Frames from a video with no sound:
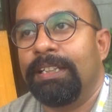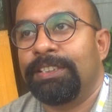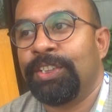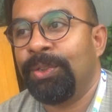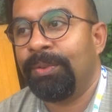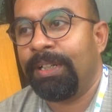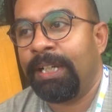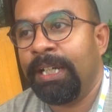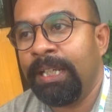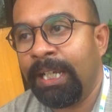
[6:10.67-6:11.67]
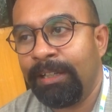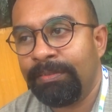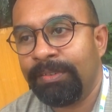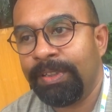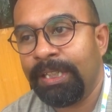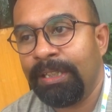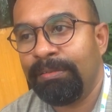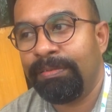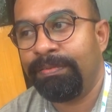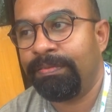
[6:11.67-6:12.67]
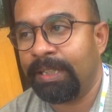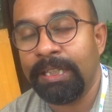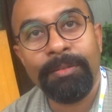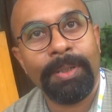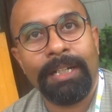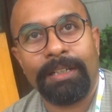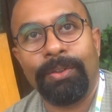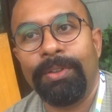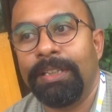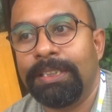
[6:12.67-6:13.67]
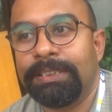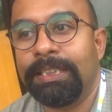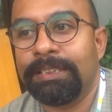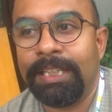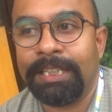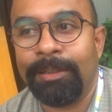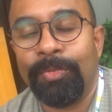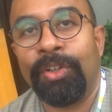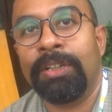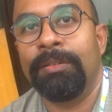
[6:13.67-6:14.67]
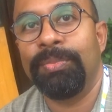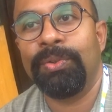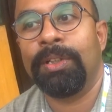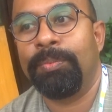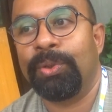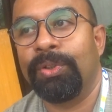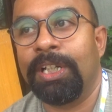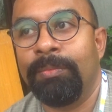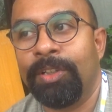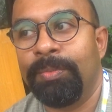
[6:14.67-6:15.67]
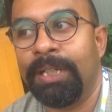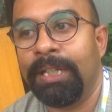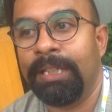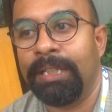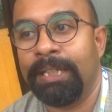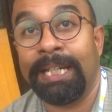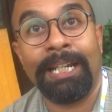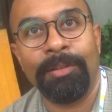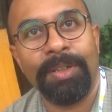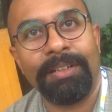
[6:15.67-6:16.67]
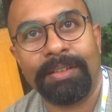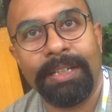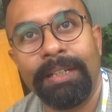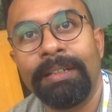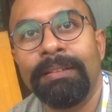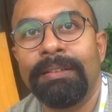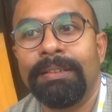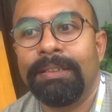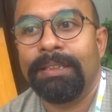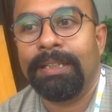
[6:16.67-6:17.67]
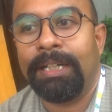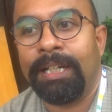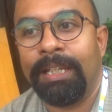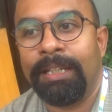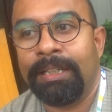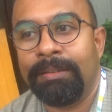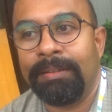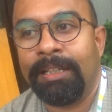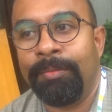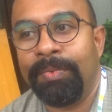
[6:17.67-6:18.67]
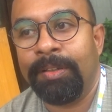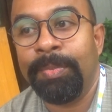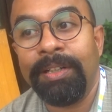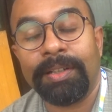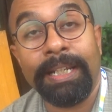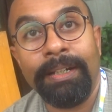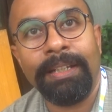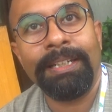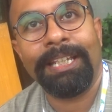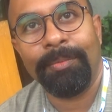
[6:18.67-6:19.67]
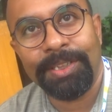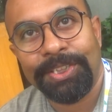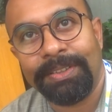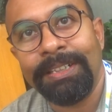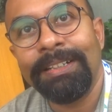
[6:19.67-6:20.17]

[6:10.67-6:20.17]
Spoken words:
So I have a very funny background, in the sense like I'm not a computer programmer by academic training. I've been trained in chemistry.